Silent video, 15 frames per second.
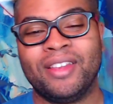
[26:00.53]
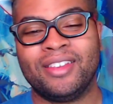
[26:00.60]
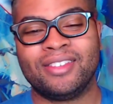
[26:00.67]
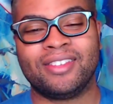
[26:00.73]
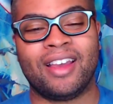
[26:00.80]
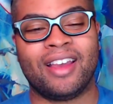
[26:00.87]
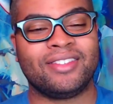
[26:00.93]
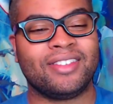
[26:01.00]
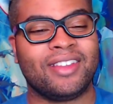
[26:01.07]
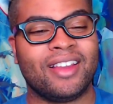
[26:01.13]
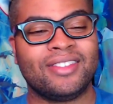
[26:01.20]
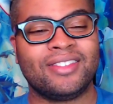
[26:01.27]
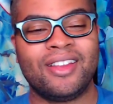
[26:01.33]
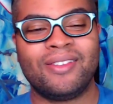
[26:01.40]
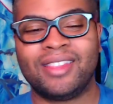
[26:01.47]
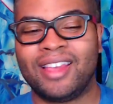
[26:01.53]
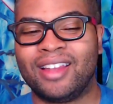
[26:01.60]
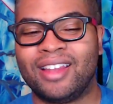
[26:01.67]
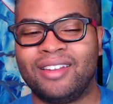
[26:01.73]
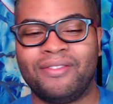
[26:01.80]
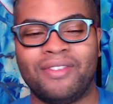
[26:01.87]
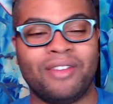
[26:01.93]
so as you guys know, at the
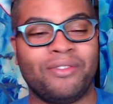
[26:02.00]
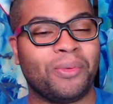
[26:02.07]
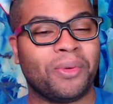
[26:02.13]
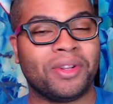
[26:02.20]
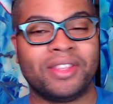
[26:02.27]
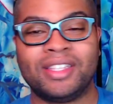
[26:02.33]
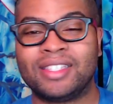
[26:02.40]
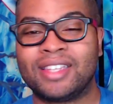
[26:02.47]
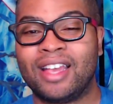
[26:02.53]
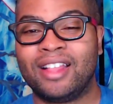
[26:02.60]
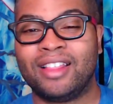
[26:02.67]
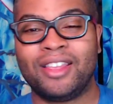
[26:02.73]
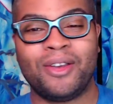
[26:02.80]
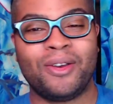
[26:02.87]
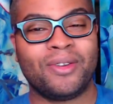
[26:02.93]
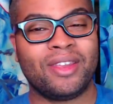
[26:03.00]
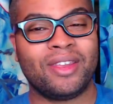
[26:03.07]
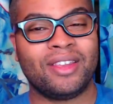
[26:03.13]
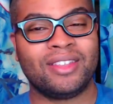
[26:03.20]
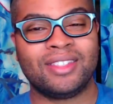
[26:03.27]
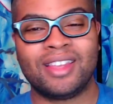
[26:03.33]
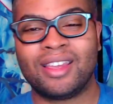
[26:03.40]
end of every one of these Kellyoke
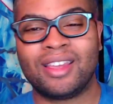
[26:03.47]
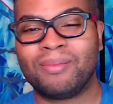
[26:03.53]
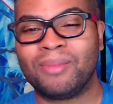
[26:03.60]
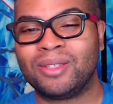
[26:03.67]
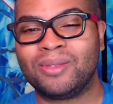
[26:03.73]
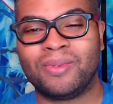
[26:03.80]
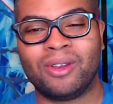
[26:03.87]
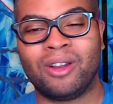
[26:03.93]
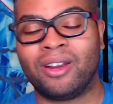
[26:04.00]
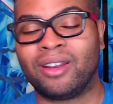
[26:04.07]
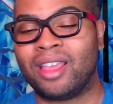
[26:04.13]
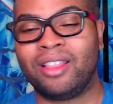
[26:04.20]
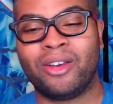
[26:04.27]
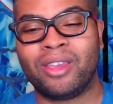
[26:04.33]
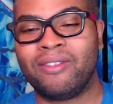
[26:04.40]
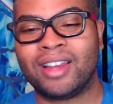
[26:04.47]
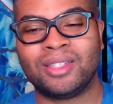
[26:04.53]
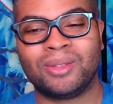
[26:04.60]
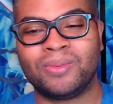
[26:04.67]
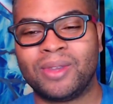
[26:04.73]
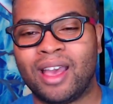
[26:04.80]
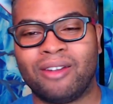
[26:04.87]
segments, or Kellyoke reactions,
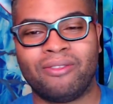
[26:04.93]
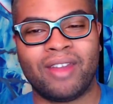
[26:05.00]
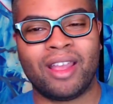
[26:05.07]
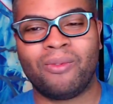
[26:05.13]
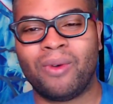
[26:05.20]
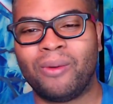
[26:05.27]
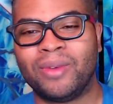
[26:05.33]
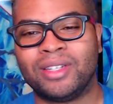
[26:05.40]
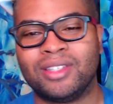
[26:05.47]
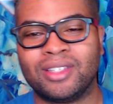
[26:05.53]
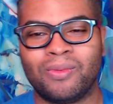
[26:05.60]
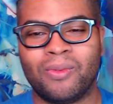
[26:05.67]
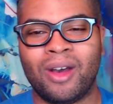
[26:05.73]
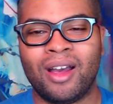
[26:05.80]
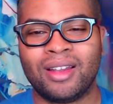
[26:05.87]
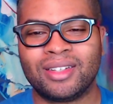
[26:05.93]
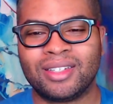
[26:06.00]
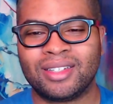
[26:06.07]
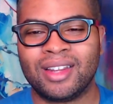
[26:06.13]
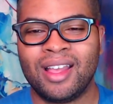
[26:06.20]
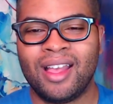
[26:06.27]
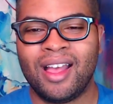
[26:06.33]
we gotta rank what we just watched.